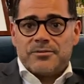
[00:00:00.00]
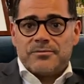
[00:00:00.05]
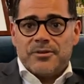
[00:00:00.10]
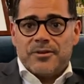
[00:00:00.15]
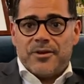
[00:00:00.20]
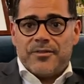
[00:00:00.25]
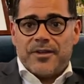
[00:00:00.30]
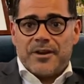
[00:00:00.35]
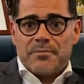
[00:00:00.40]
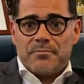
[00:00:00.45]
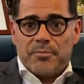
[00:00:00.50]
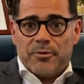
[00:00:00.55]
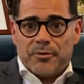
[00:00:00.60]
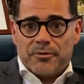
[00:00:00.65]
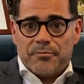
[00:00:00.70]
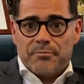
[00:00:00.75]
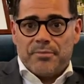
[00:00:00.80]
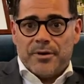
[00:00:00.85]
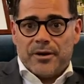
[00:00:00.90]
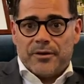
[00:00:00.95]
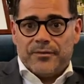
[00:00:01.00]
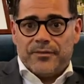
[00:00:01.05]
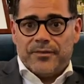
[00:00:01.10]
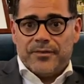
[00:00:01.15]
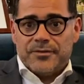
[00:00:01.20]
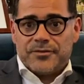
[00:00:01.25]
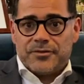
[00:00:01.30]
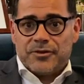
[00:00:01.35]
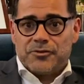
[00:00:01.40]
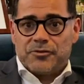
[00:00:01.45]
important part of
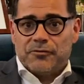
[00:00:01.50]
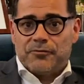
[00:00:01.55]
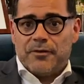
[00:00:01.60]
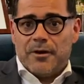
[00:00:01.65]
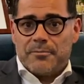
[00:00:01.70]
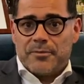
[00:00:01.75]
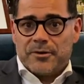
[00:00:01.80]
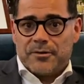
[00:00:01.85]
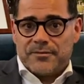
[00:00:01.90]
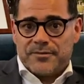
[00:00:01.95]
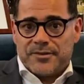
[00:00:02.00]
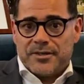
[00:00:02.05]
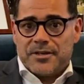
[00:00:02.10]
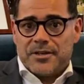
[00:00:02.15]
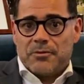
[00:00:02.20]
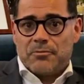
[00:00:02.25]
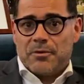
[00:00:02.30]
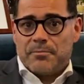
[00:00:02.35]
the social fabric of Sydney,